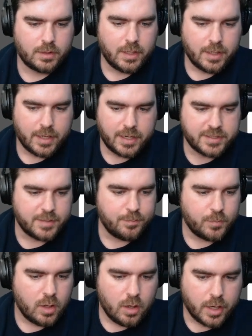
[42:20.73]
Hey team,
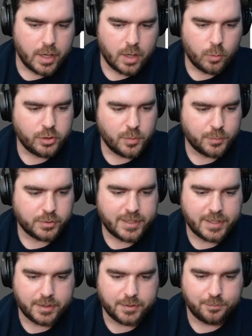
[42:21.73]
we're on the
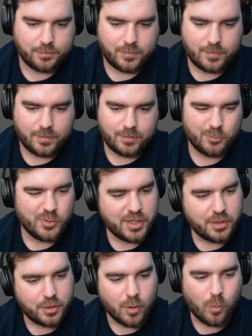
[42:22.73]
play
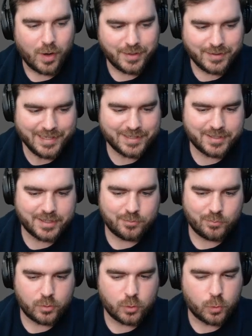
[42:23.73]
with a 1-lander,
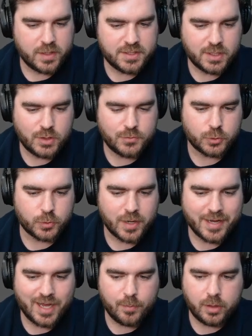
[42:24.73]
Green Suns for
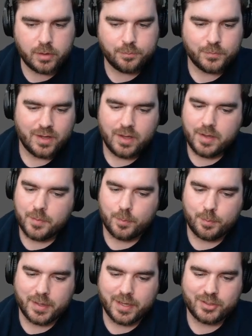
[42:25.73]
Dryad Arbor,
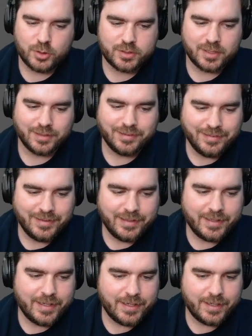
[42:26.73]
but just a
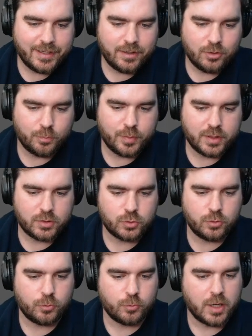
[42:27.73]
little bit
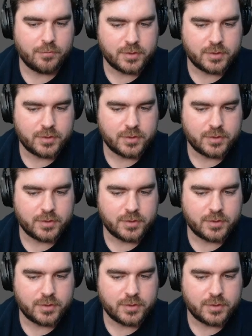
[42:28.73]
too rough.